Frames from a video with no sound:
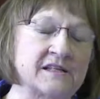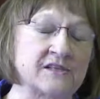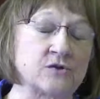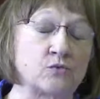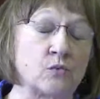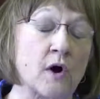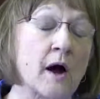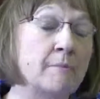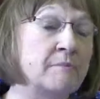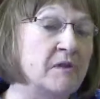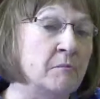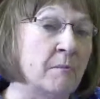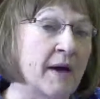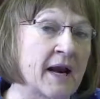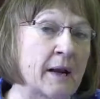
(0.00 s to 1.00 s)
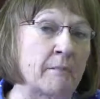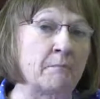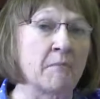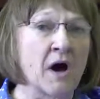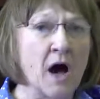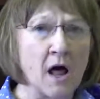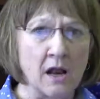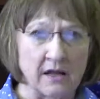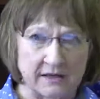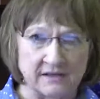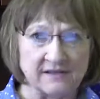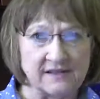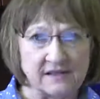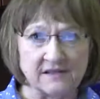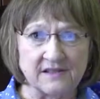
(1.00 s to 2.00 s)
disrupt the metabolic
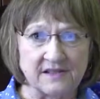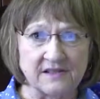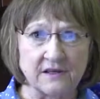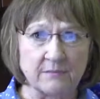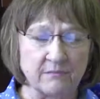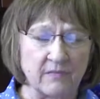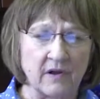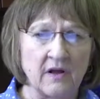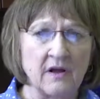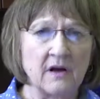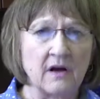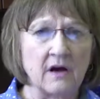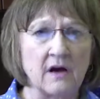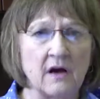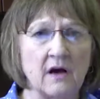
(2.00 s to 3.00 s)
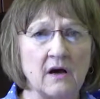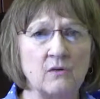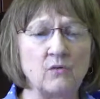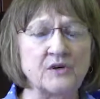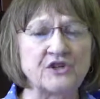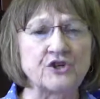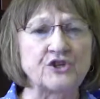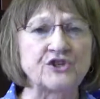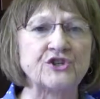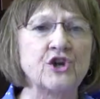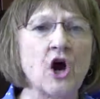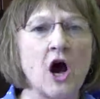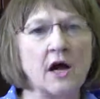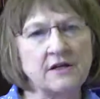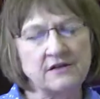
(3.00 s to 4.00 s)
system, which is
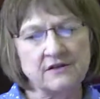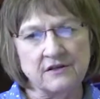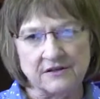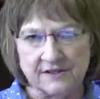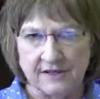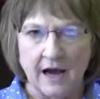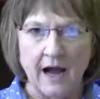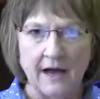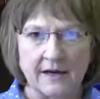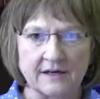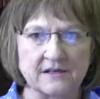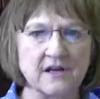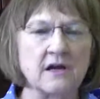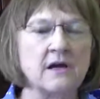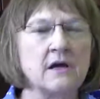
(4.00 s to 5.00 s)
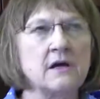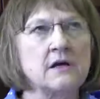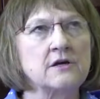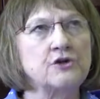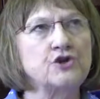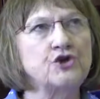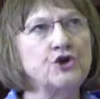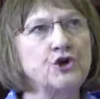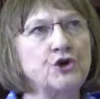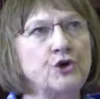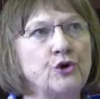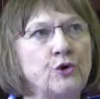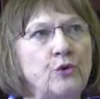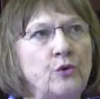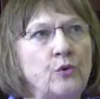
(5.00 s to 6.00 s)
not designed
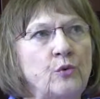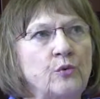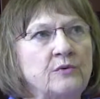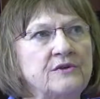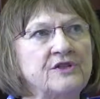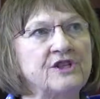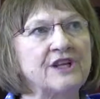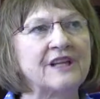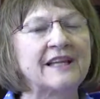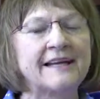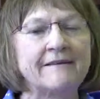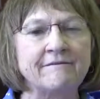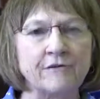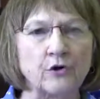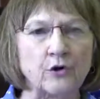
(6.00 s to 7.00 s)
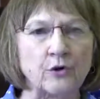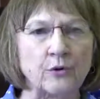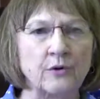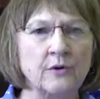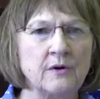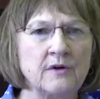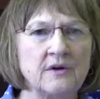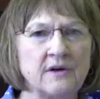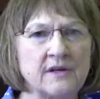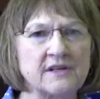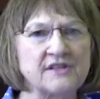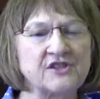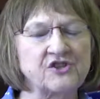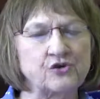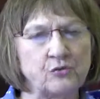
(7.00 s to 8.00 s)
to deliver
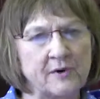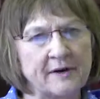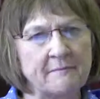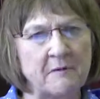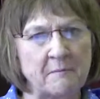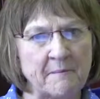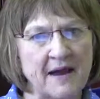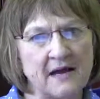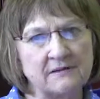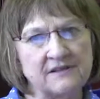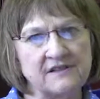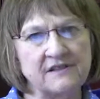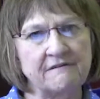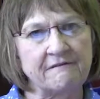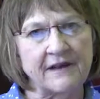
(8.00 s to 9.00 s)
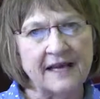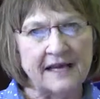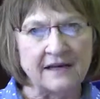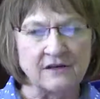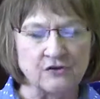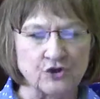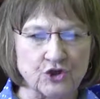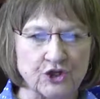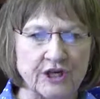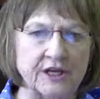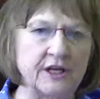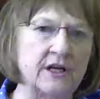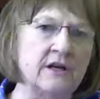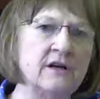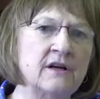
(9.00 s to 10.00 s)
extreme amounts of energy